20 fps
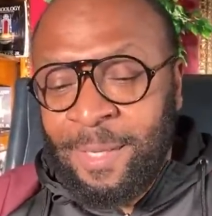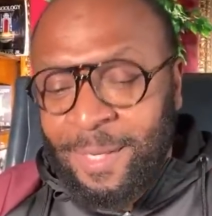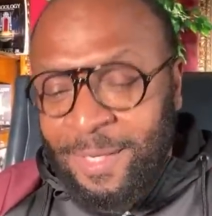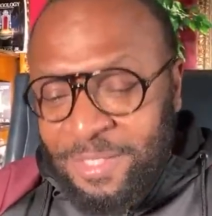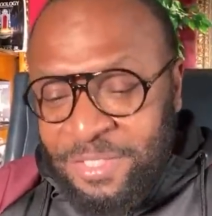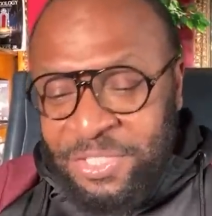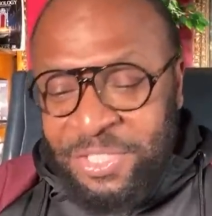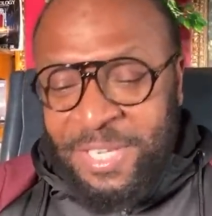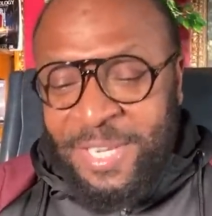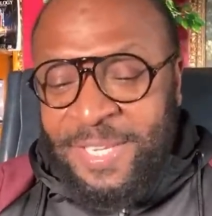
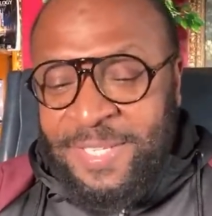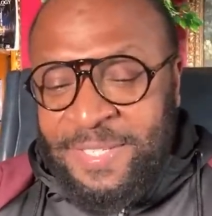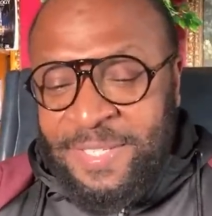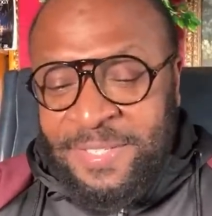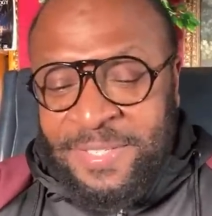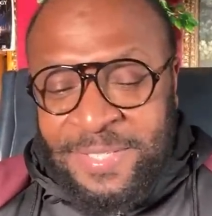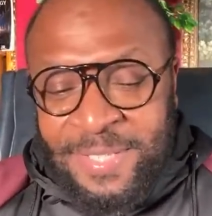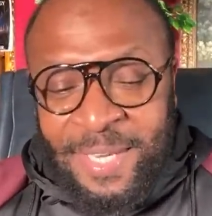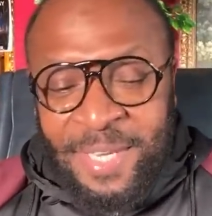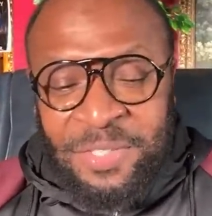
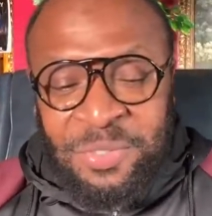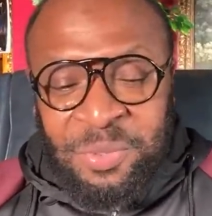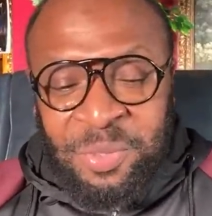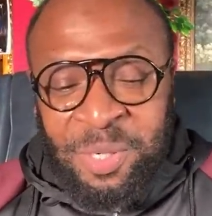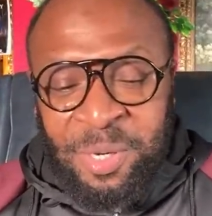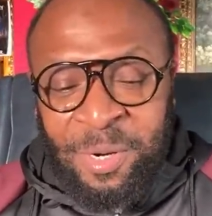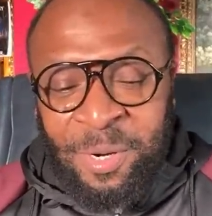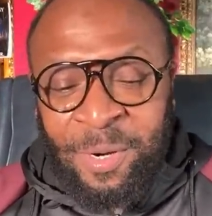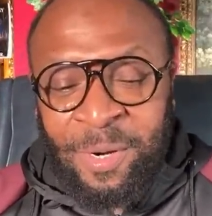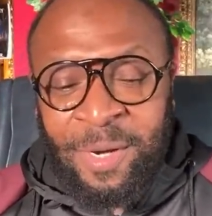Jesus said to
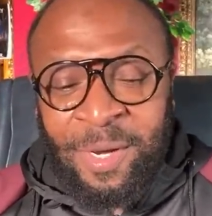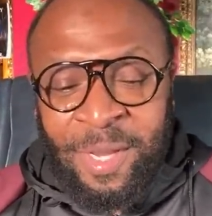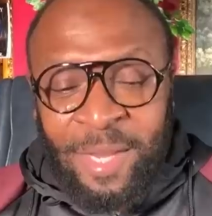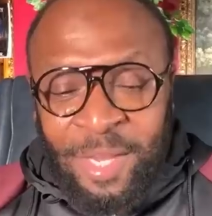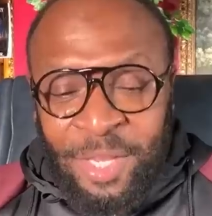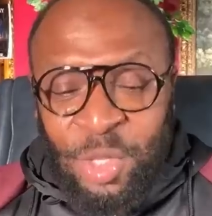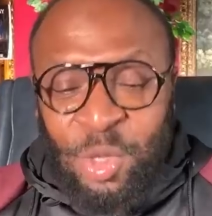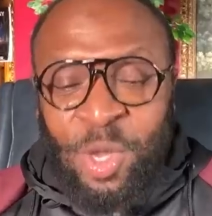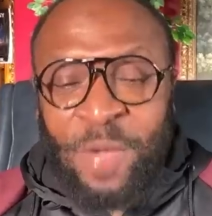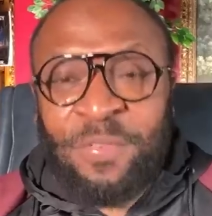her,
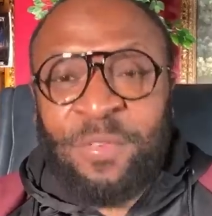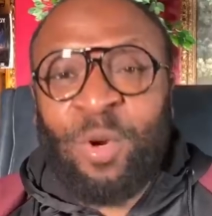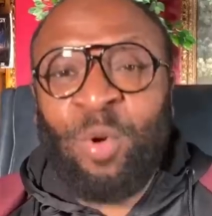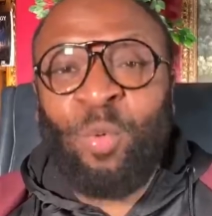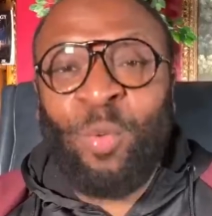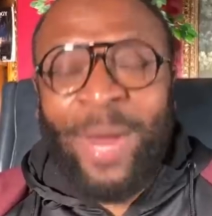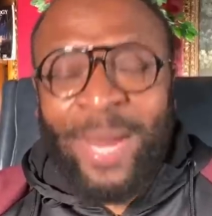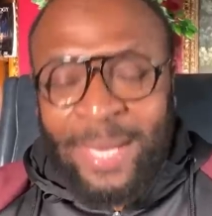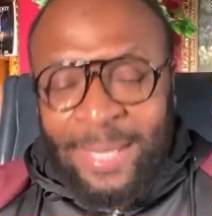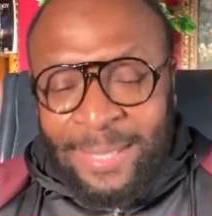You have
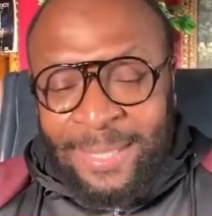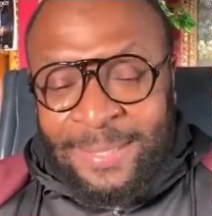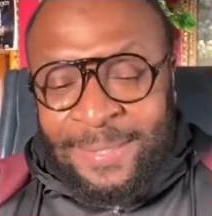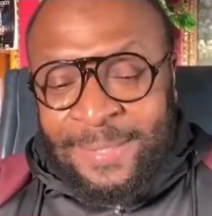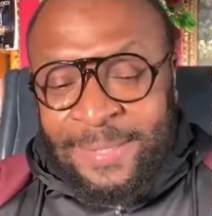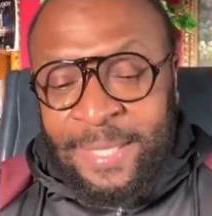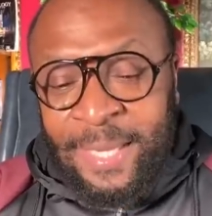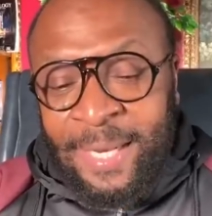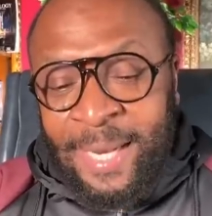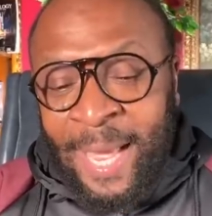correctly
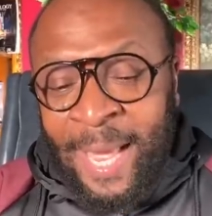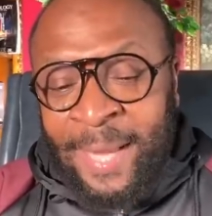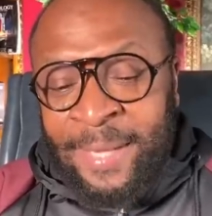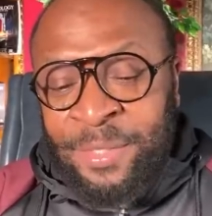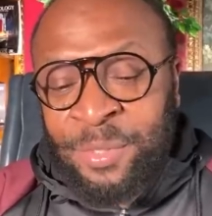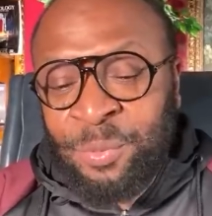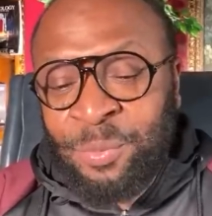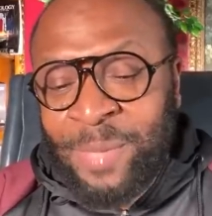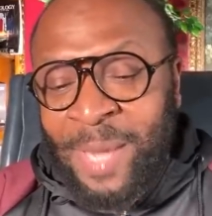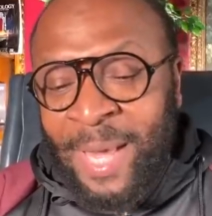said, I
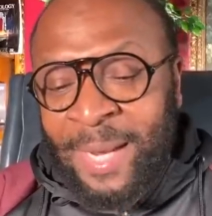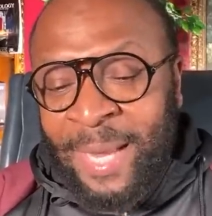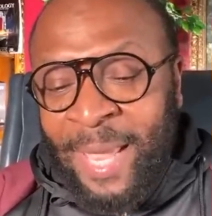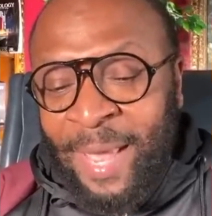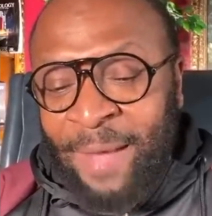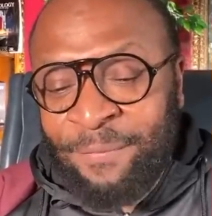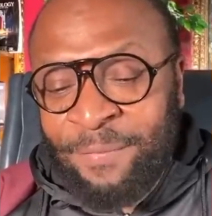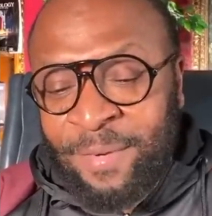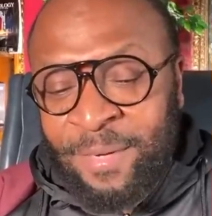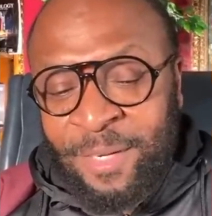do not
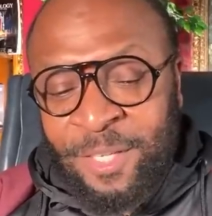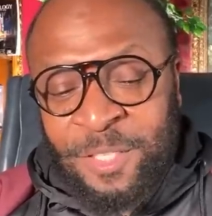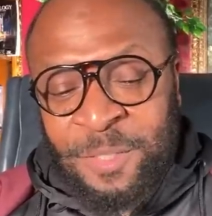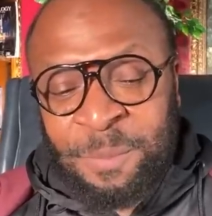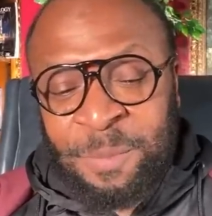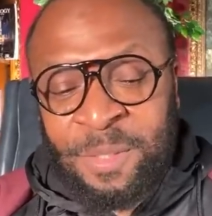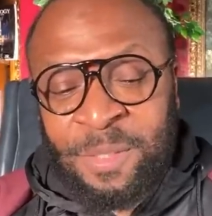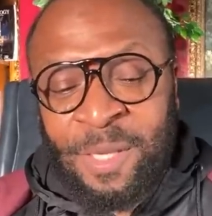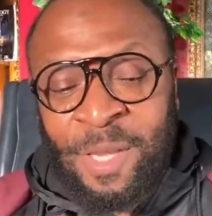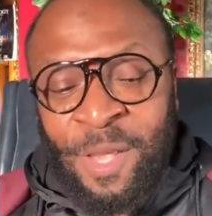have a
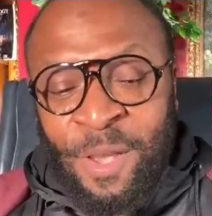husband,